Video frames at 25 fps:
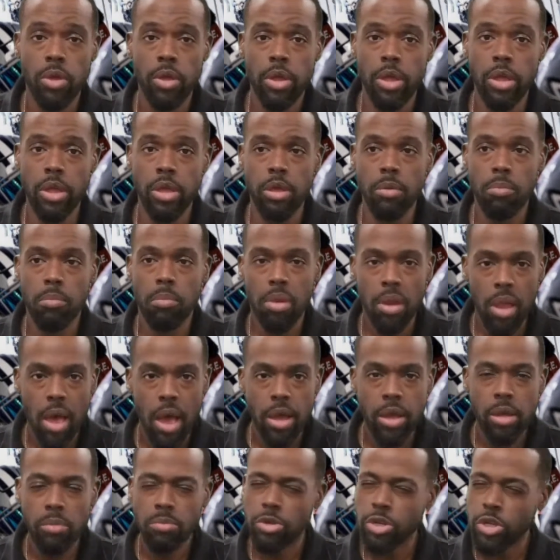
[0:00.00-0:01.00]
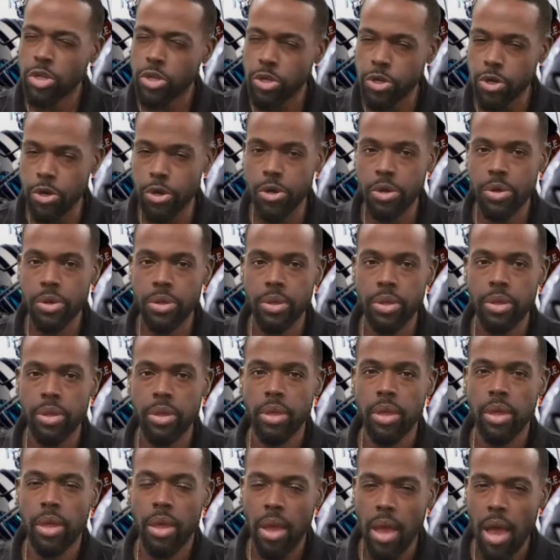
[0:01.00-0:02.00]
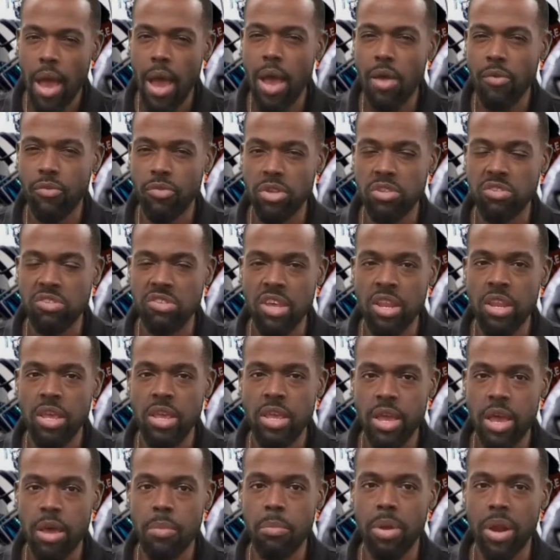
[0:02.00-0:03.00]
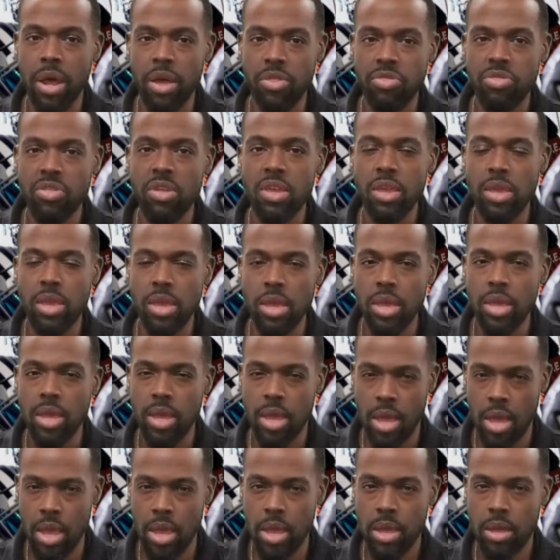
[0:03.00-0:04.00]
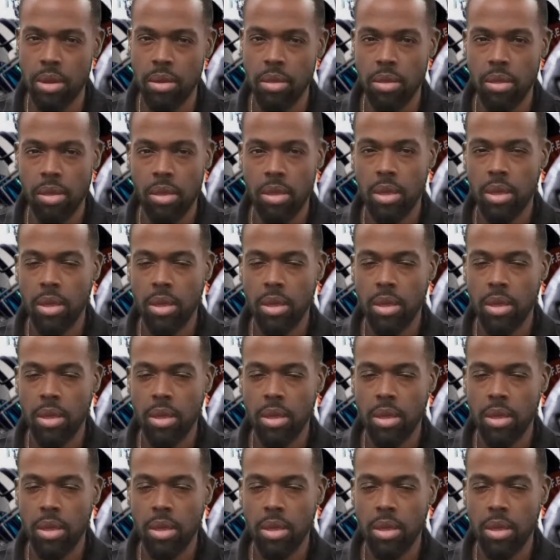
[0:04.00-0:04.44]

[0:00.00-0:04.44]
He can block, I'm sure. I haven't seen it yet, but I think he can.